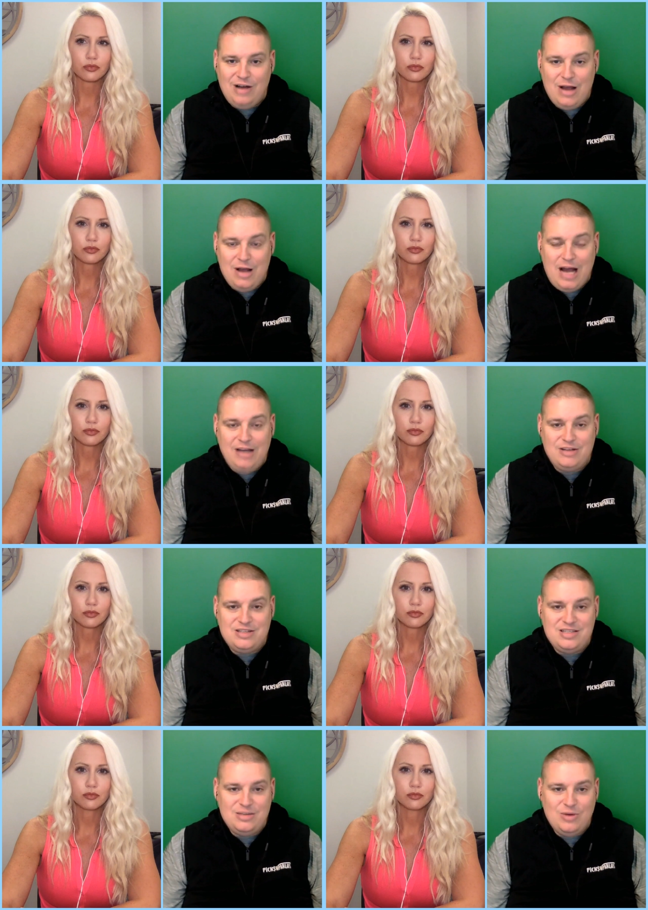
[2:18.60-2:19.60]
Speaker 1: I
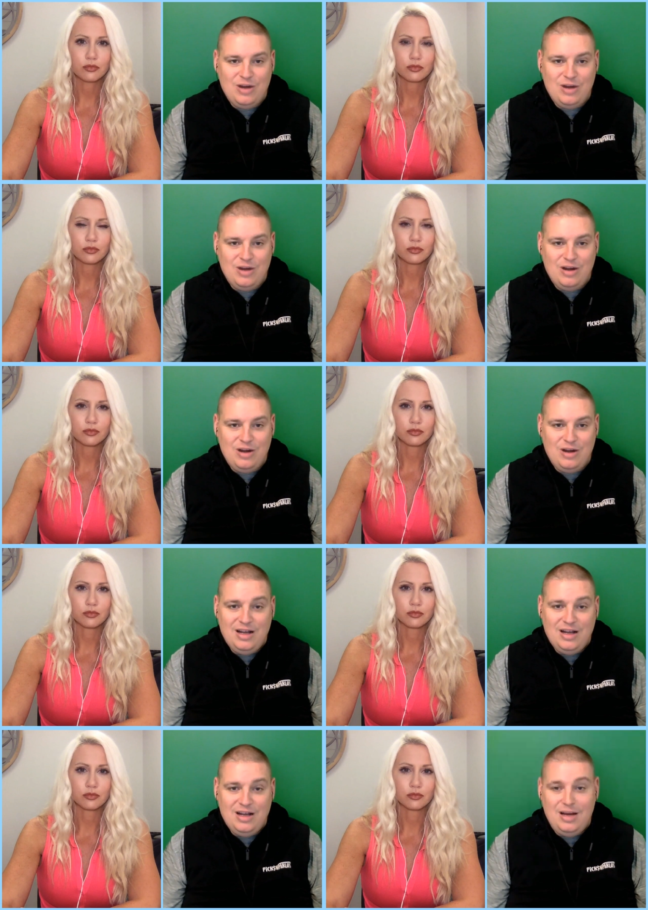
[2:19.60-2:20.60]
could see where
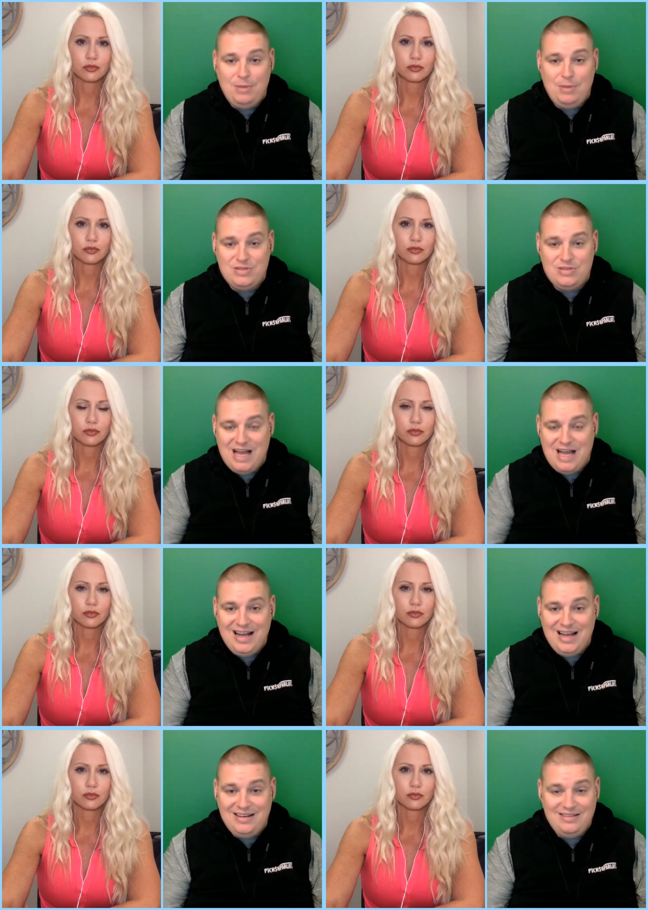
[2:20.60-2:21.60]
both
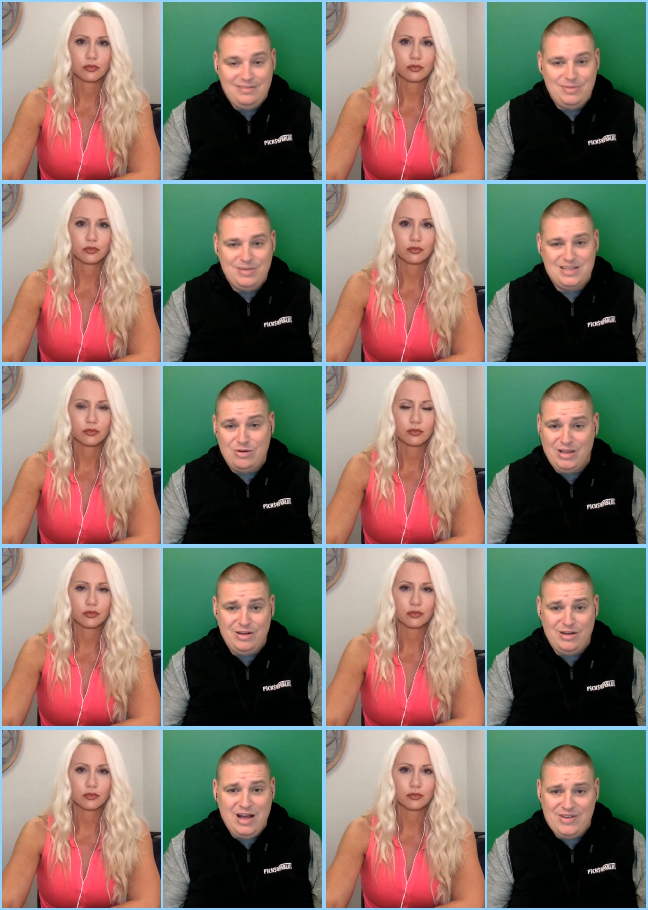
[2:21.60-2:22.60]
Zion, because they
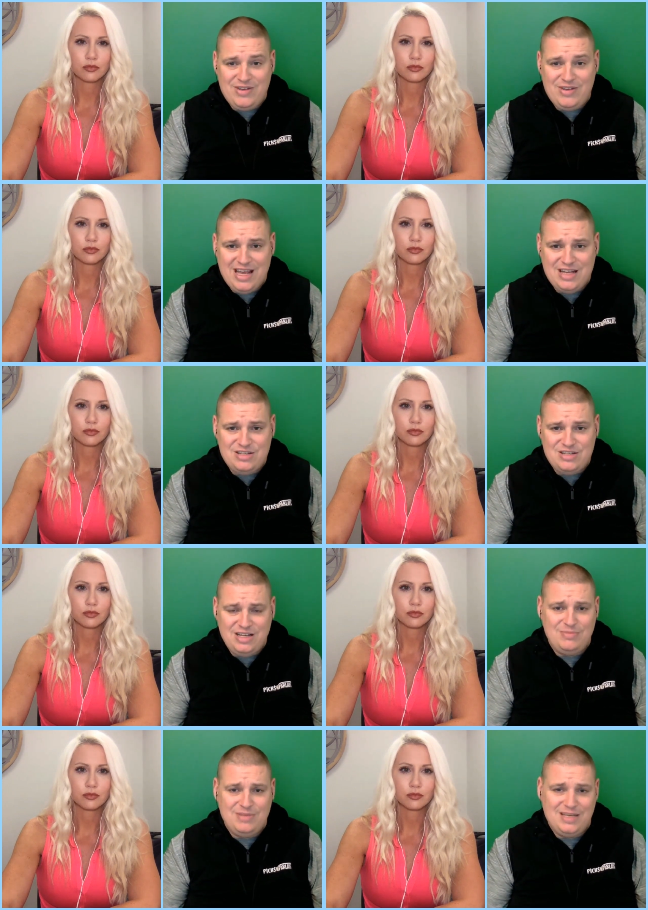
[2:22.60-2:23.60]
really don't have any answer to
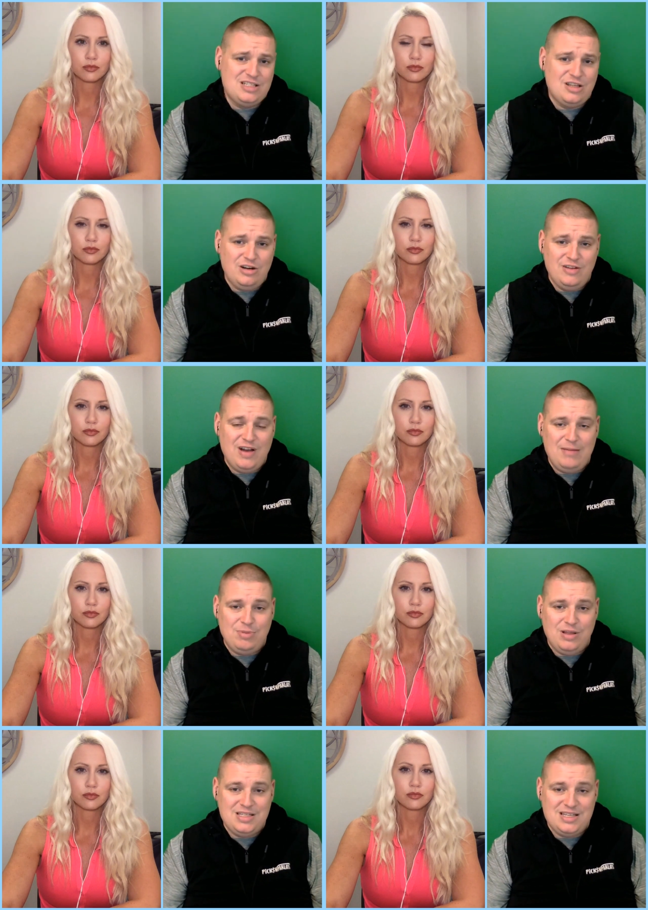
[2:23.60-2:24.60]
him, gets
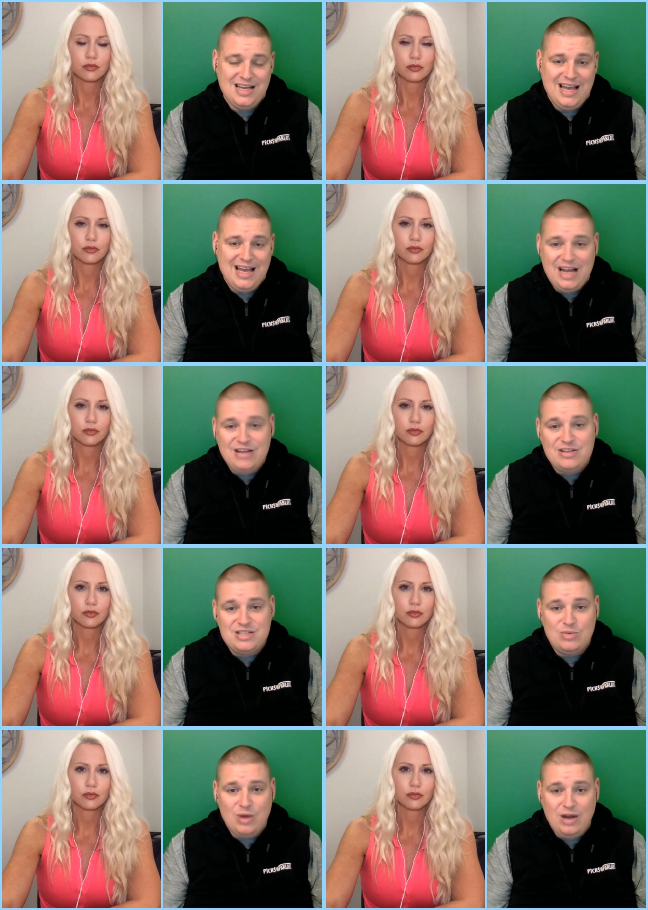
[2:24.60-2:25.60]
35+, and I could see
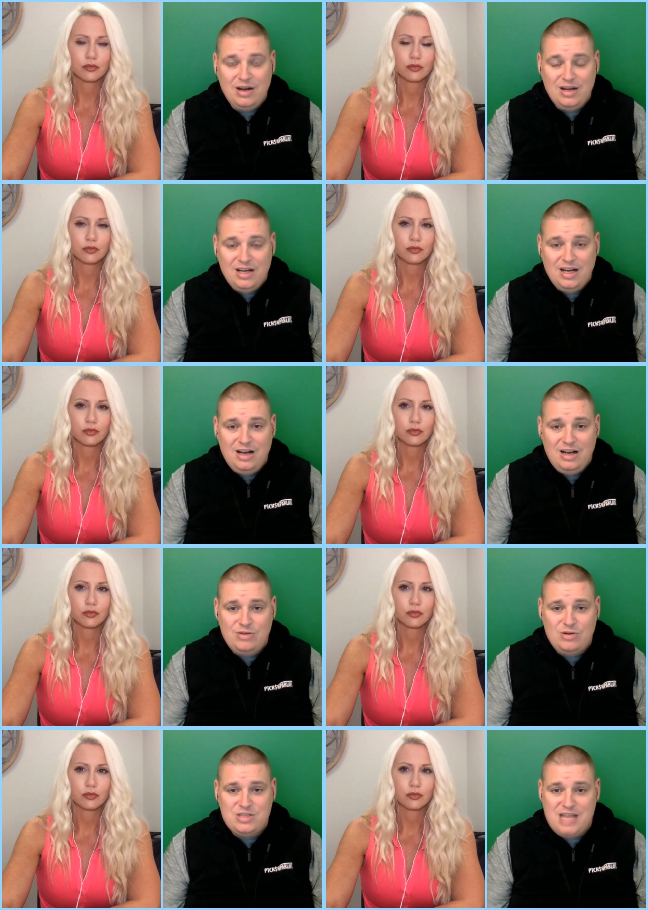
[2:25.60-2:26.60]
where, of course,
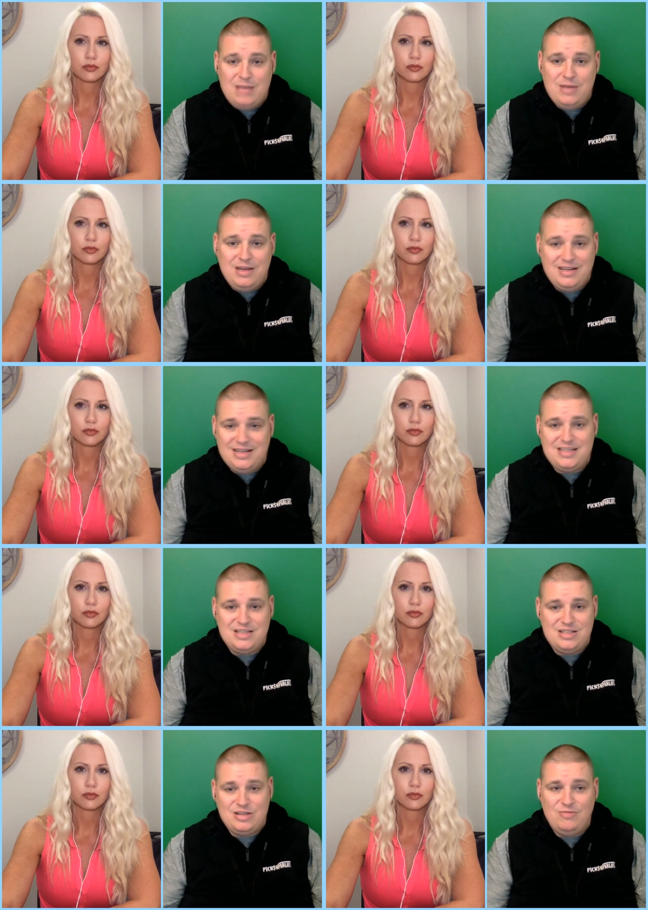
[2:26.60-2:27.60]
Damian gets his
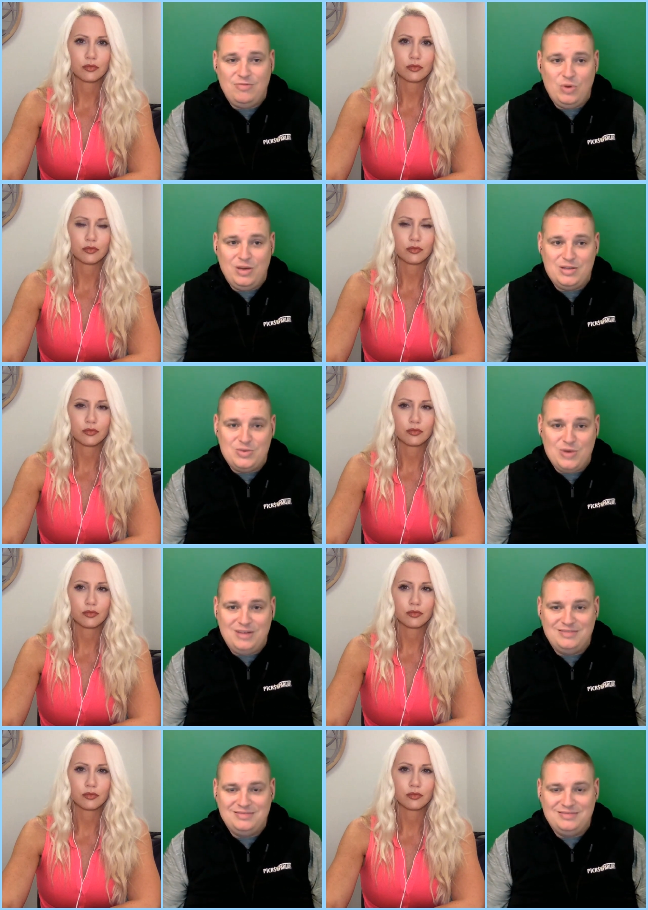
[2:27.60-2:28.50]
35 or 40 as well.